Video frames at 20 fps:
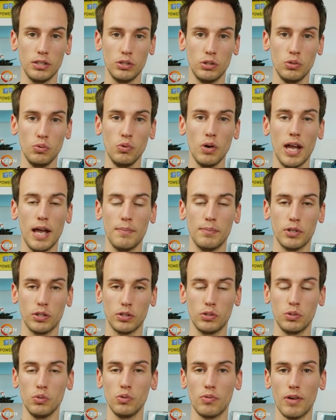two
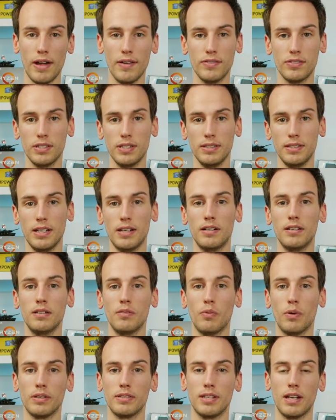M.2 drives in there,
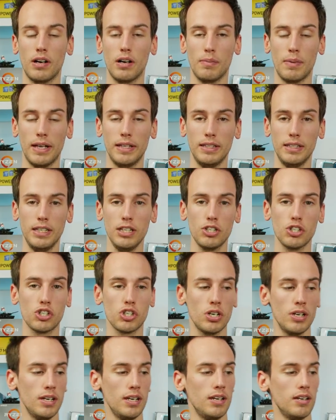1TB
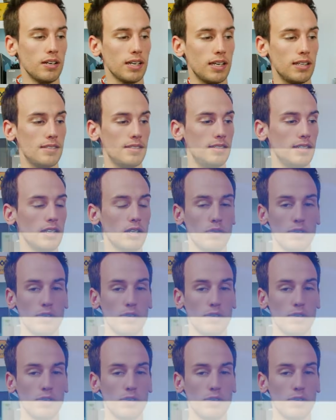each. You can see